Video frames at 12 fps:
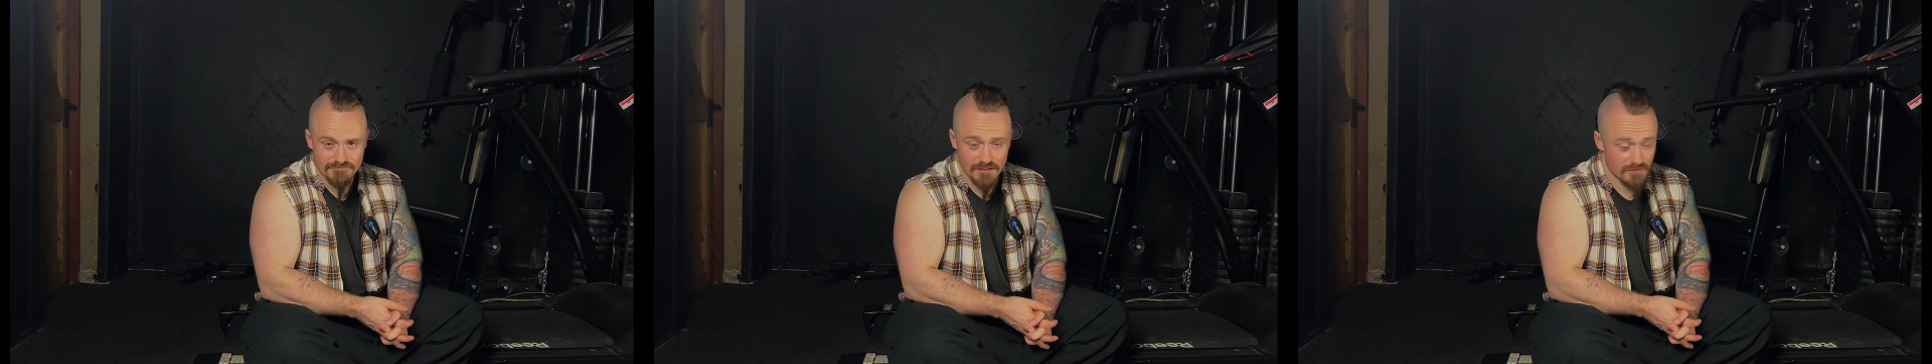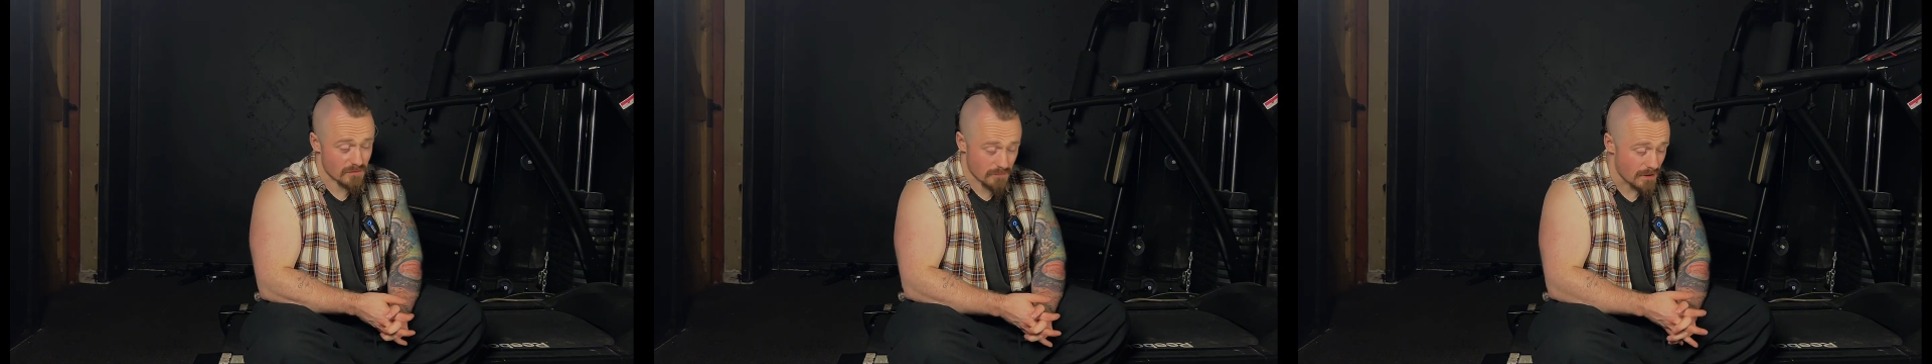I
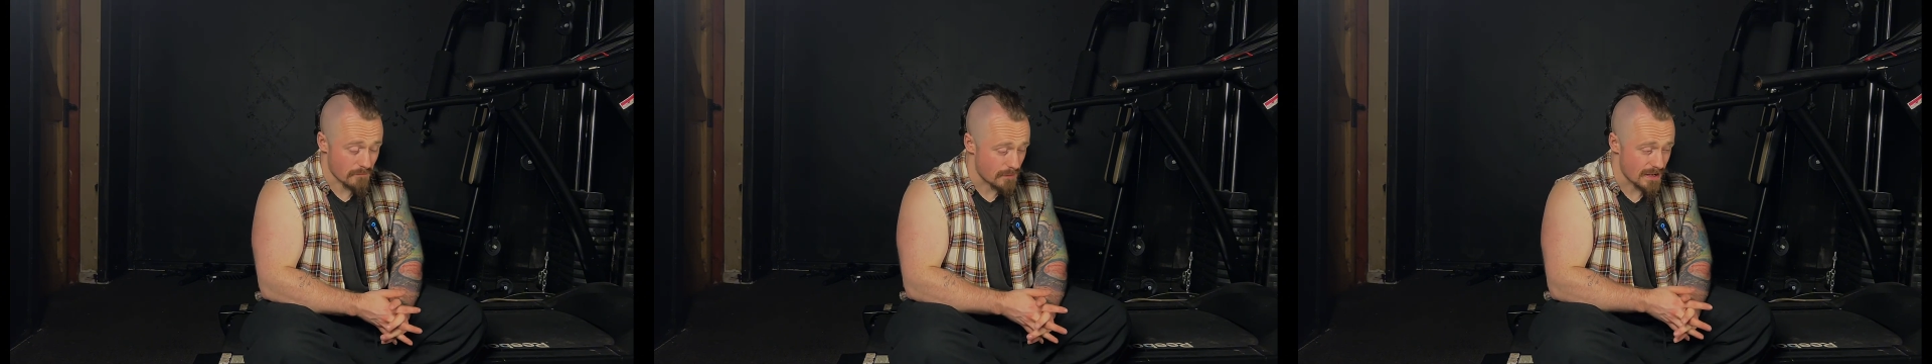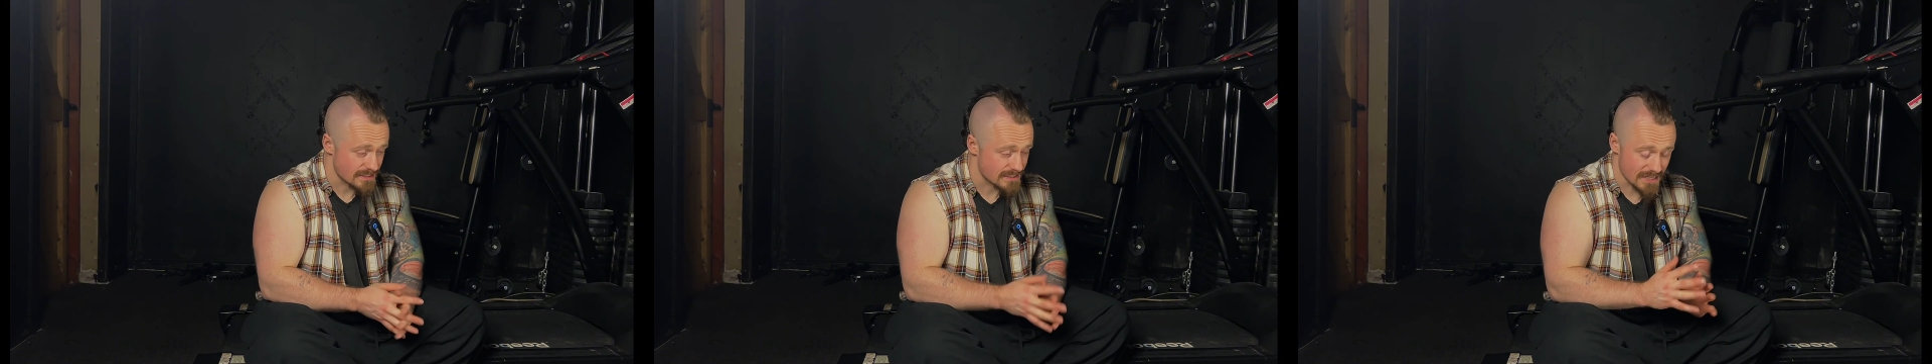mean, the
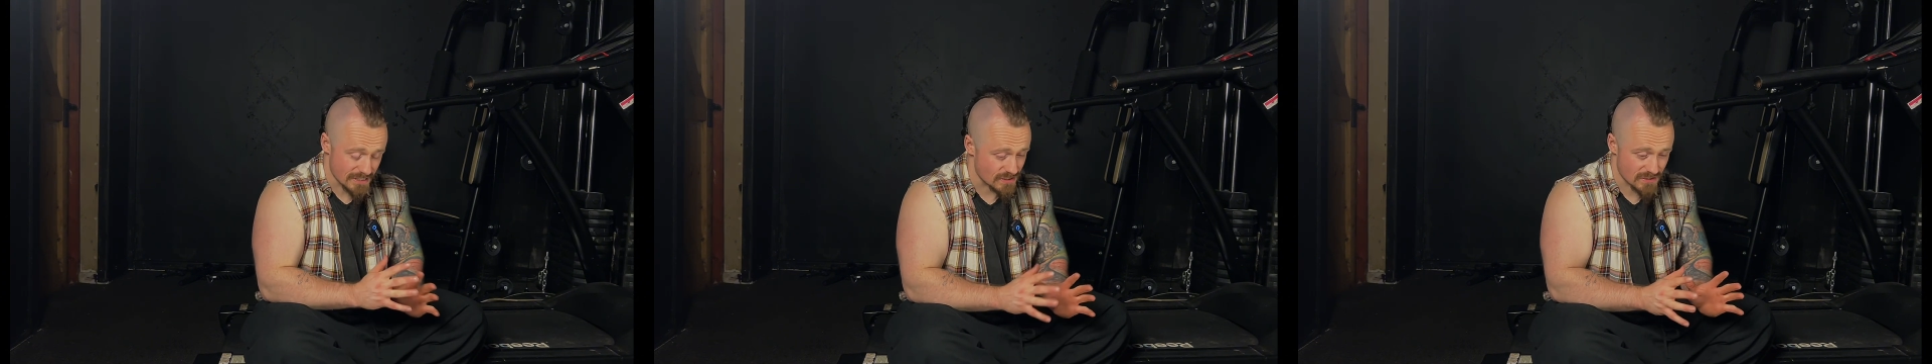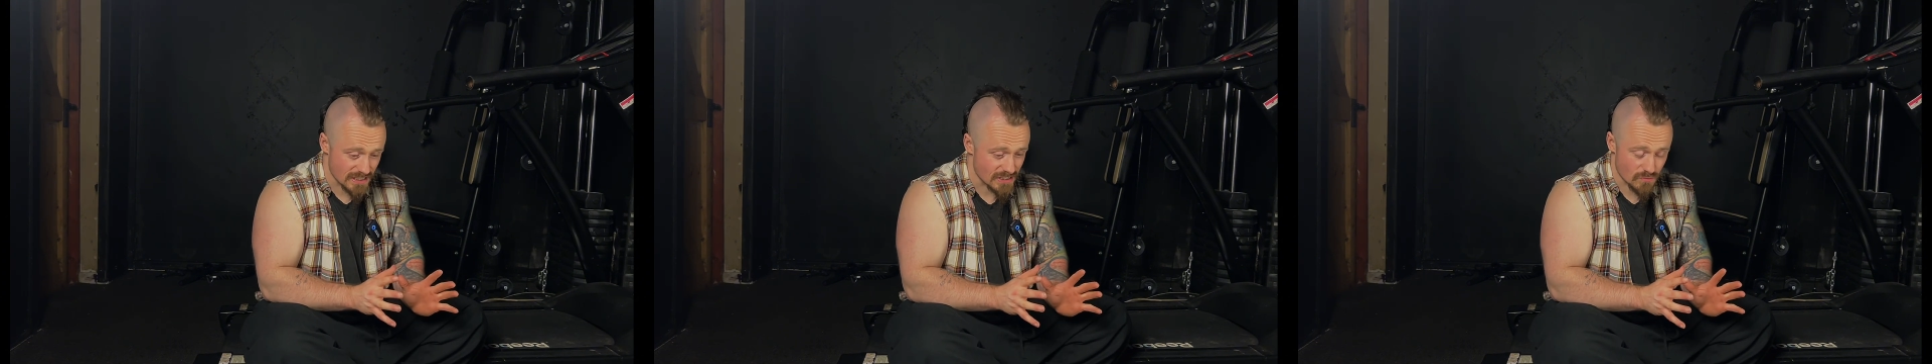best sets
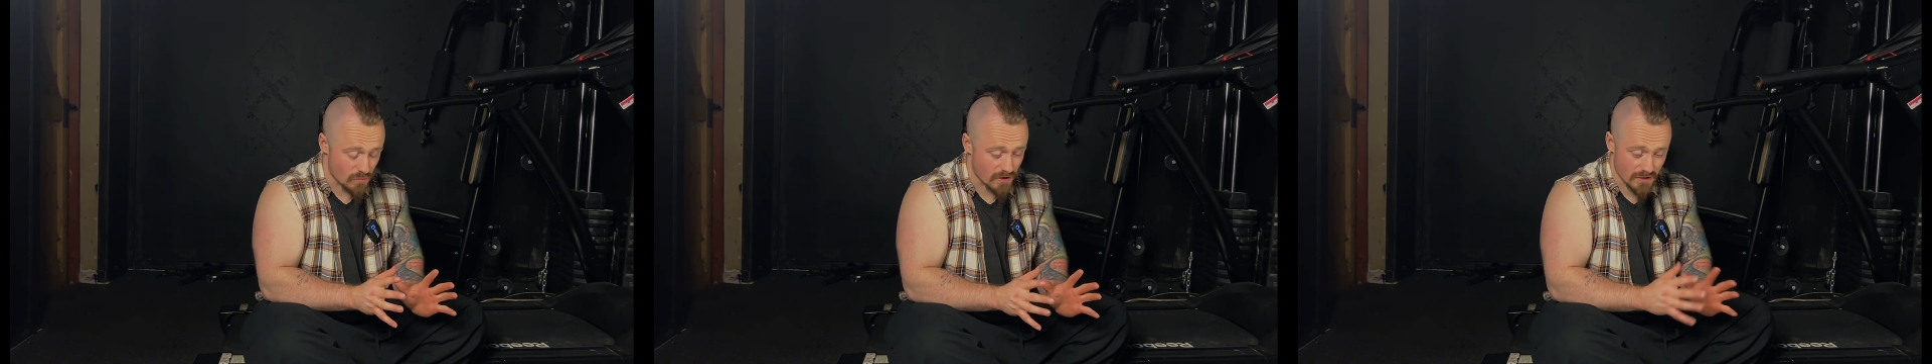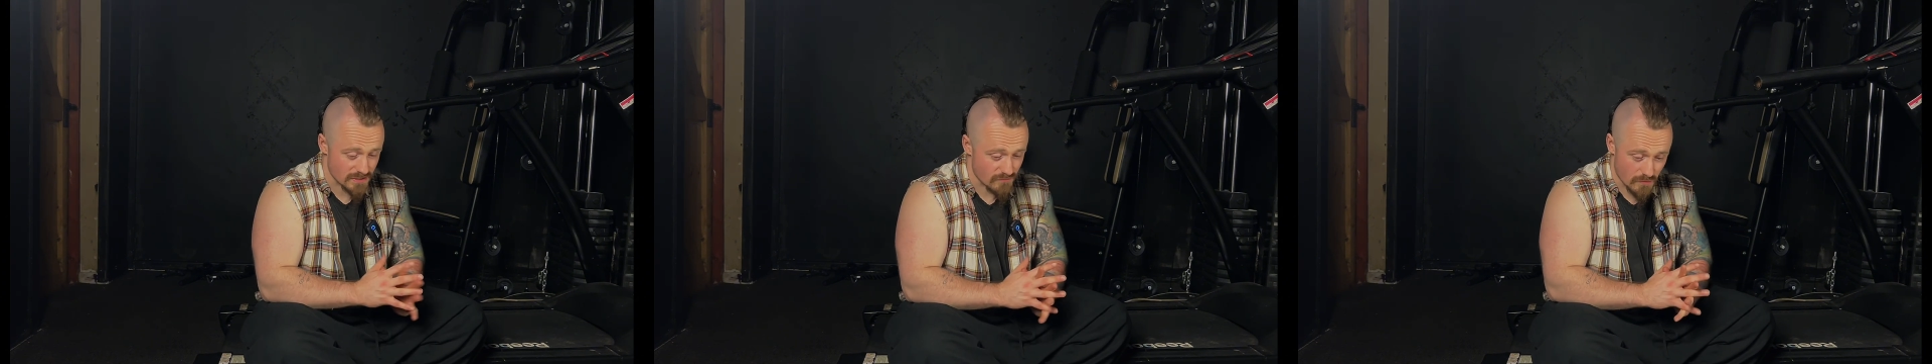of
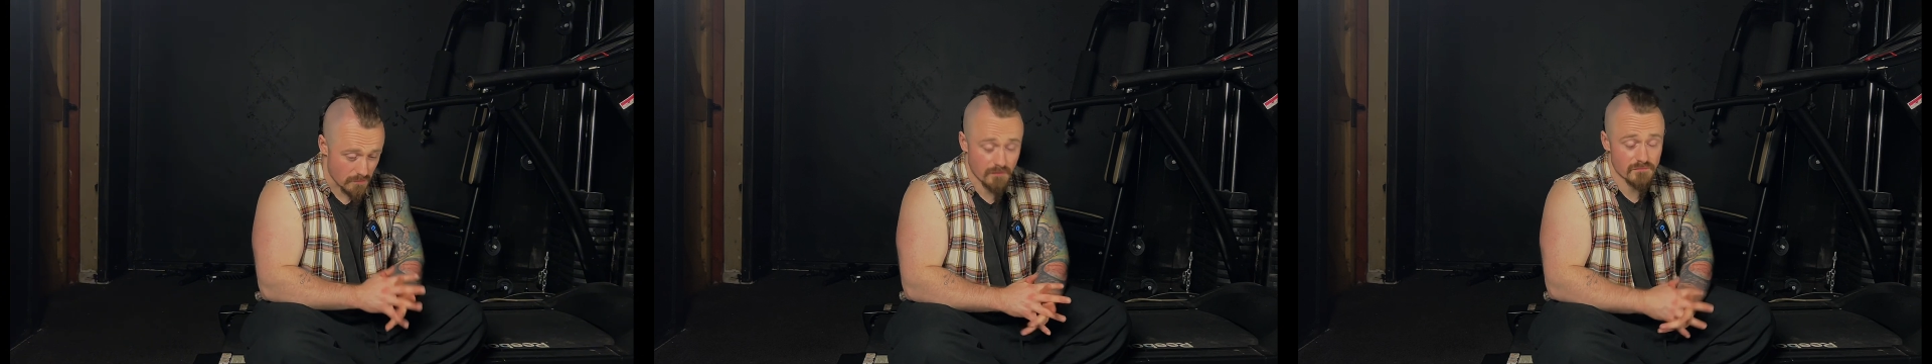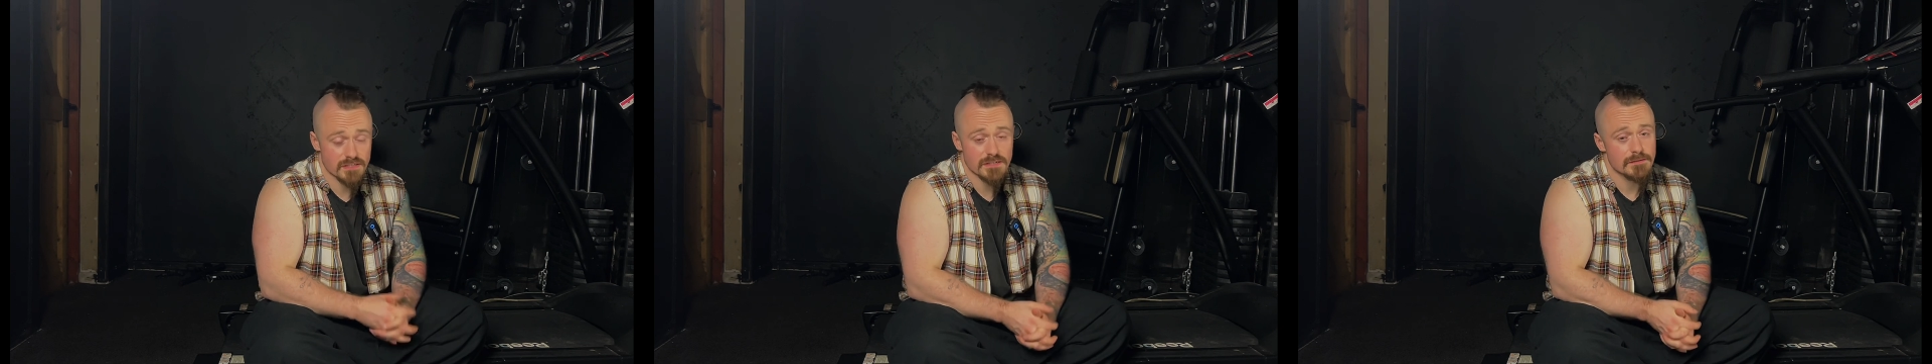workouts for
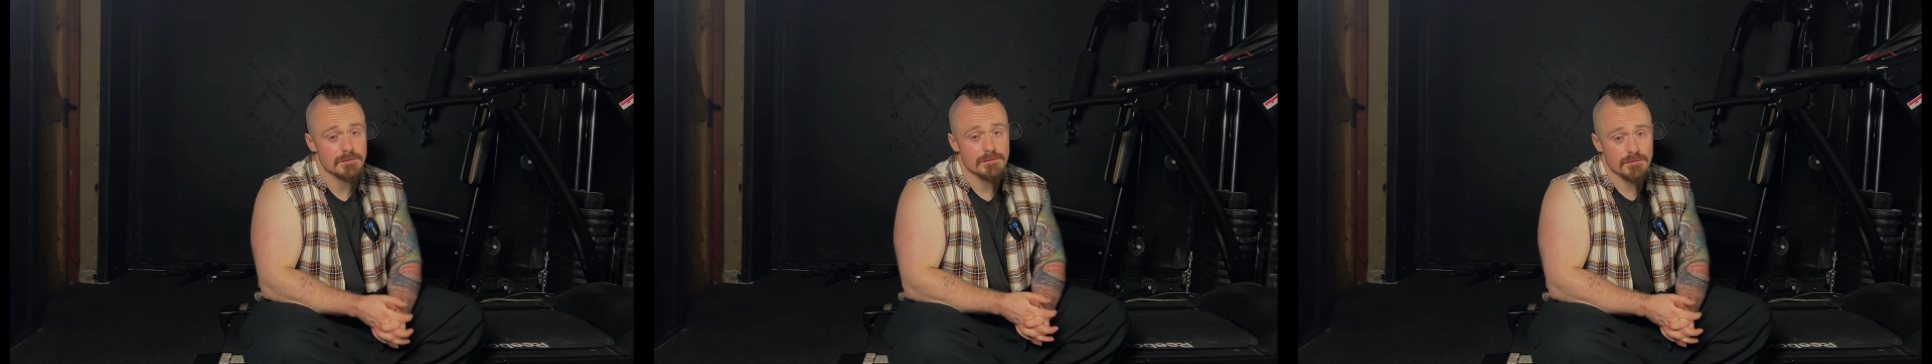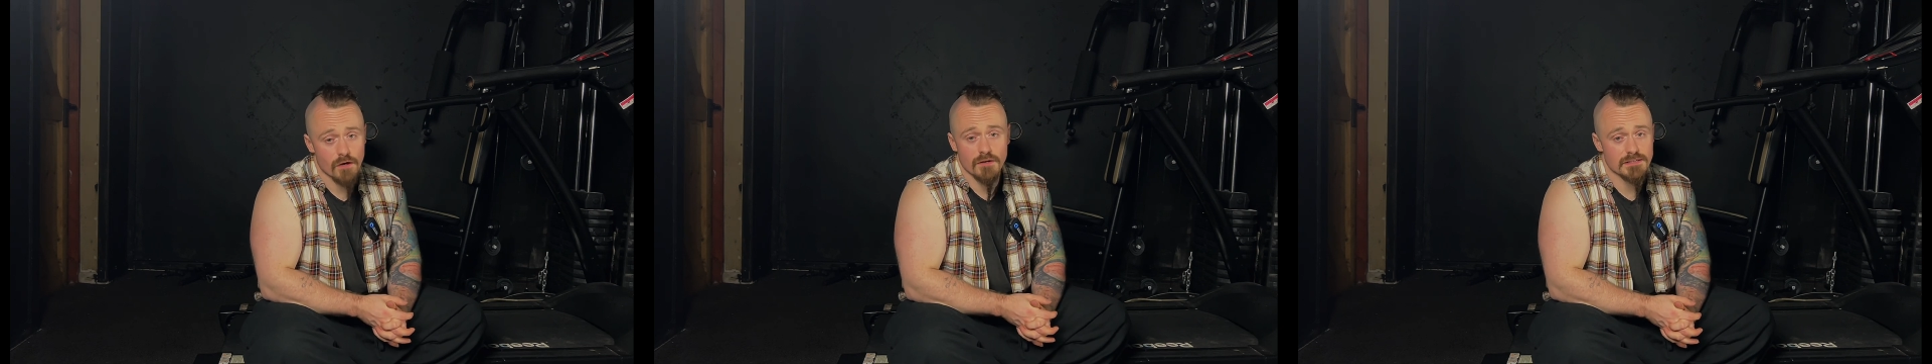mumps,
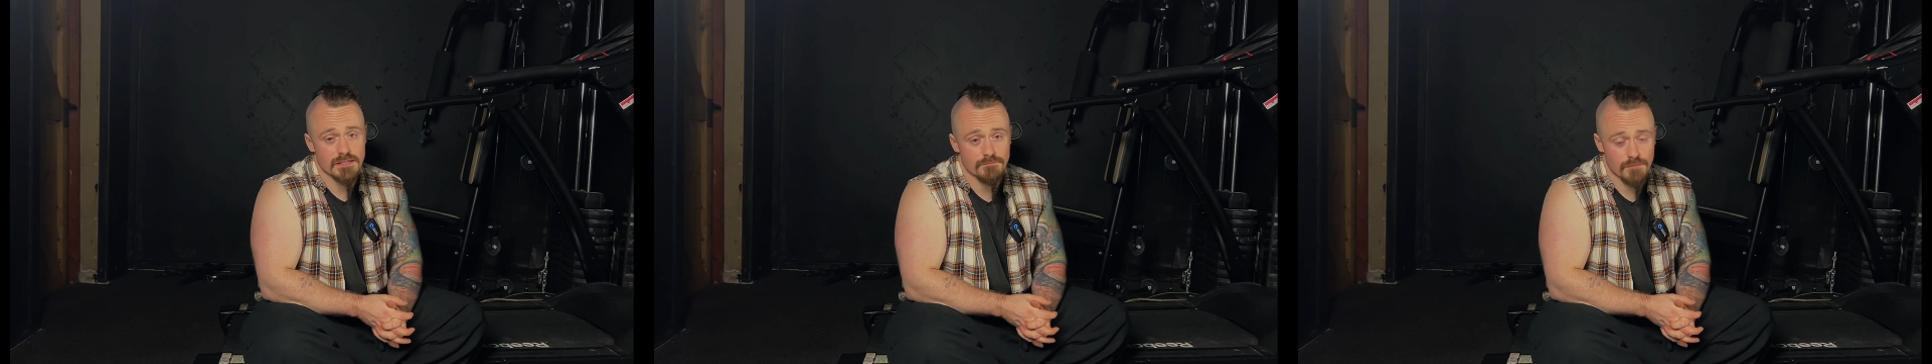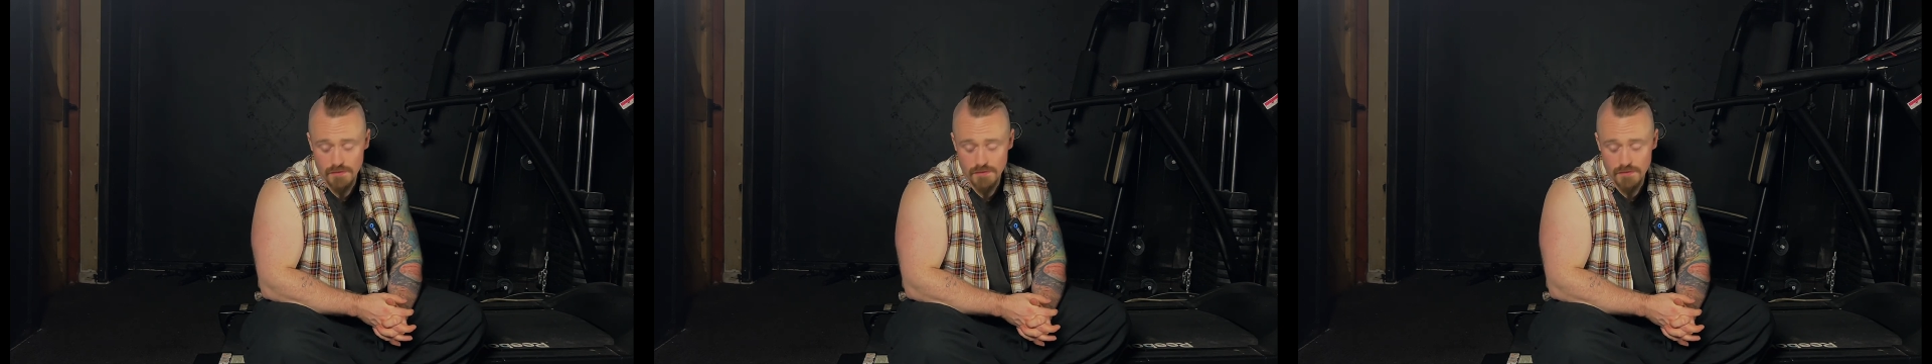honestly.